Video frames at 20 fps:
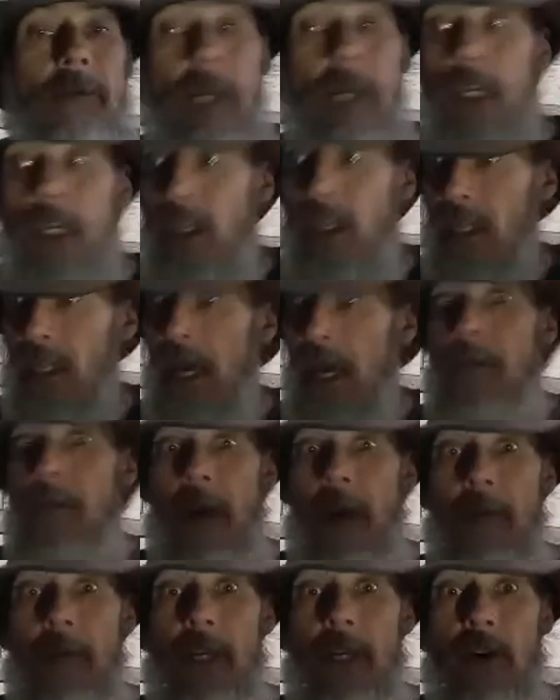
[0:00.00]
just kept
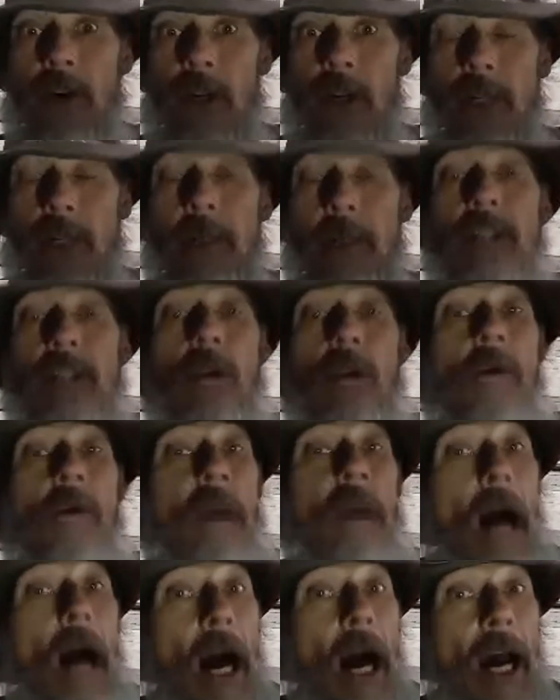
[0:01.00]
coming towards me. So if
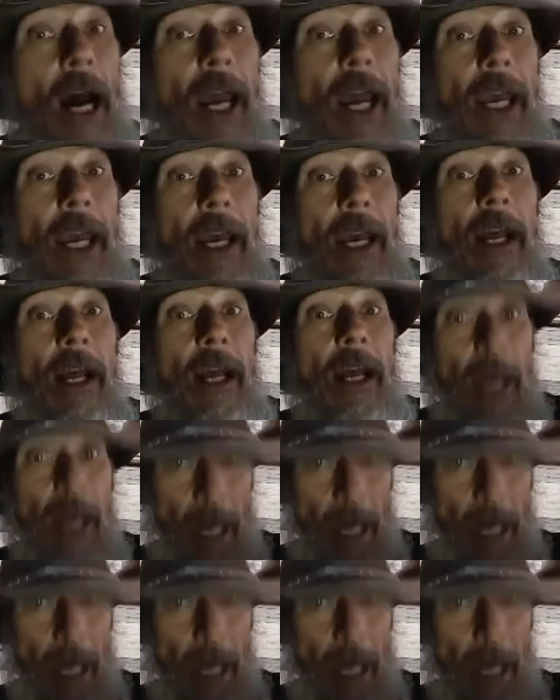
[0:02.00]
I had